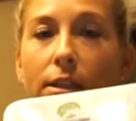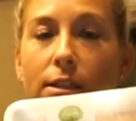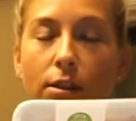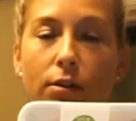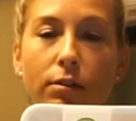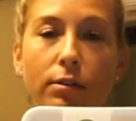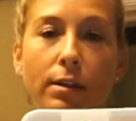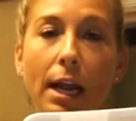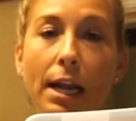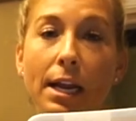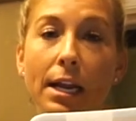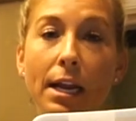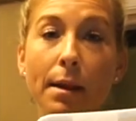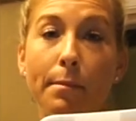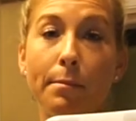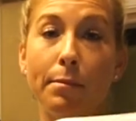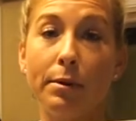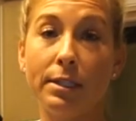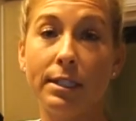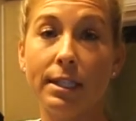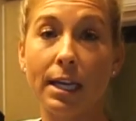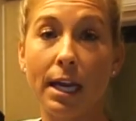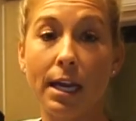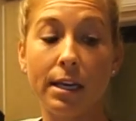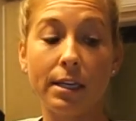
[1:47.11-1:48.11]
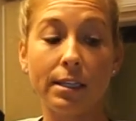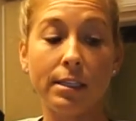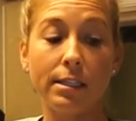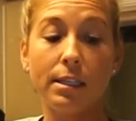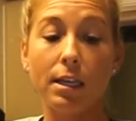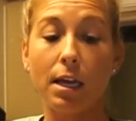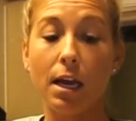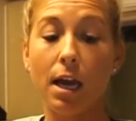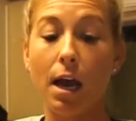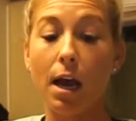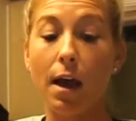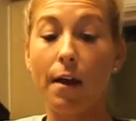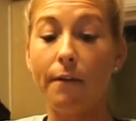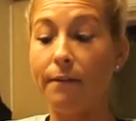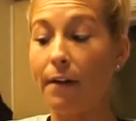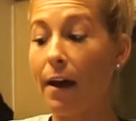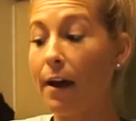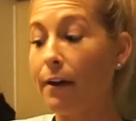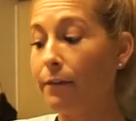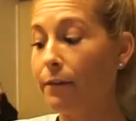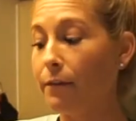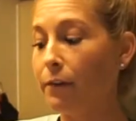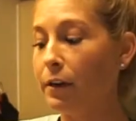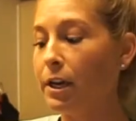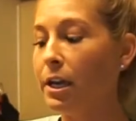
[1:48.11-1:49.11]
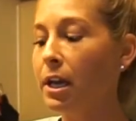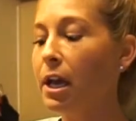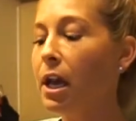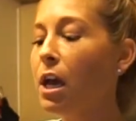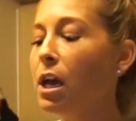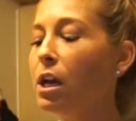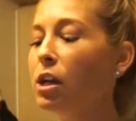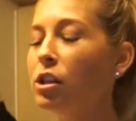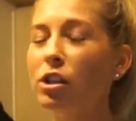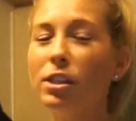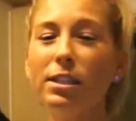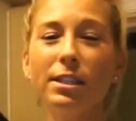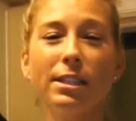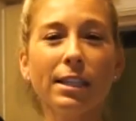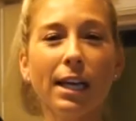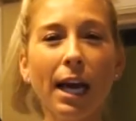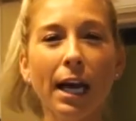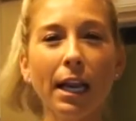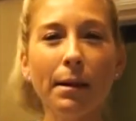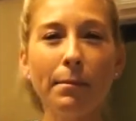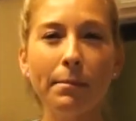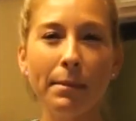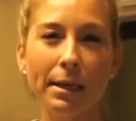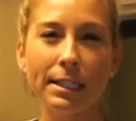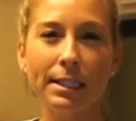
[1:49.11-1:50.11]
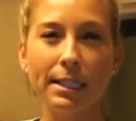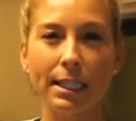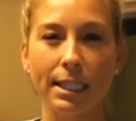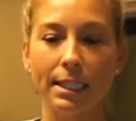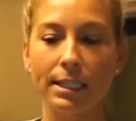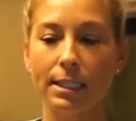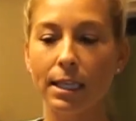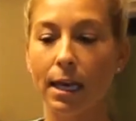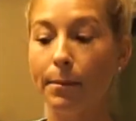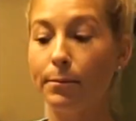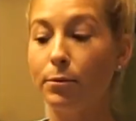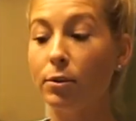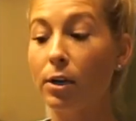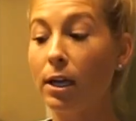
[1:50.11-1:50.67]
so 99% fat-free, just to kind of mix things up.